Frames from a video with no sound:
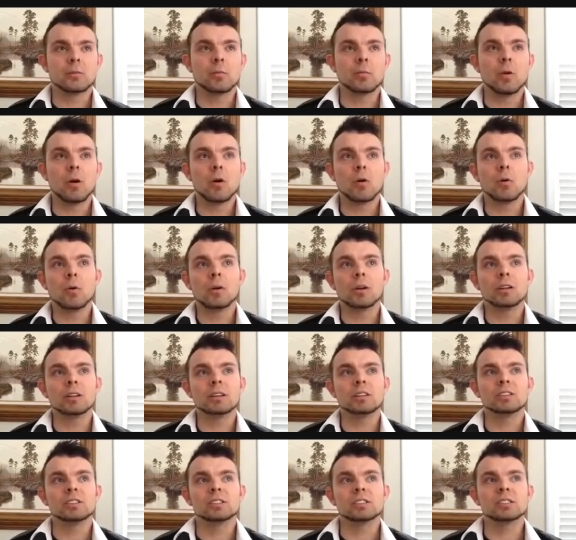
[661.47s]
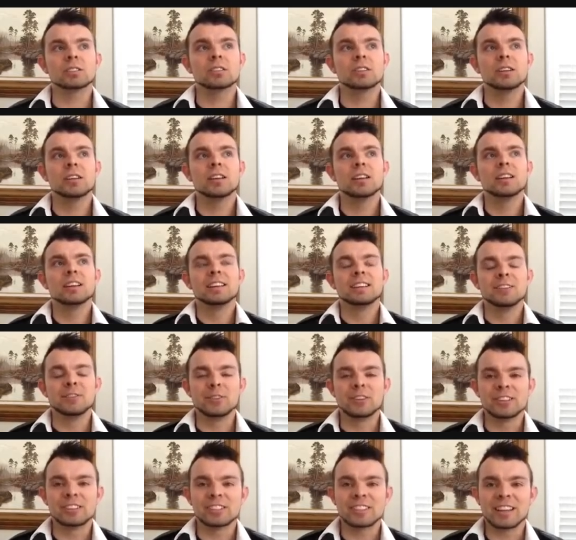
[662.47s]
like, whoa, and it just you
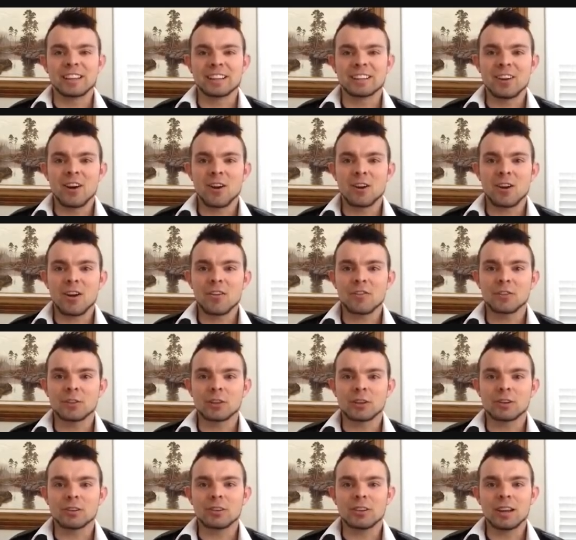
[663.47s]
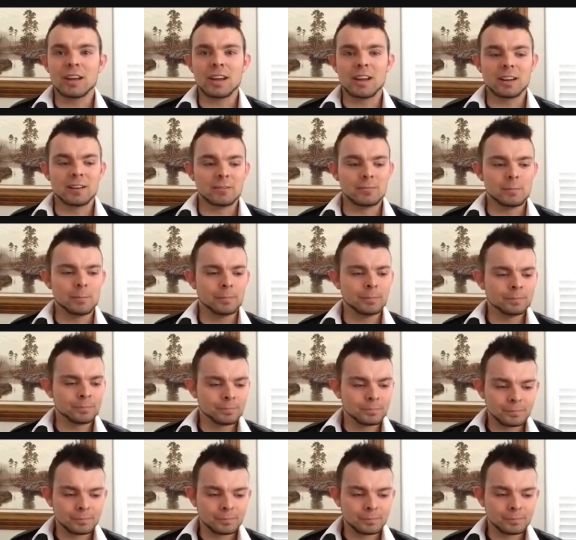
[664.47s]
just get caught off a little and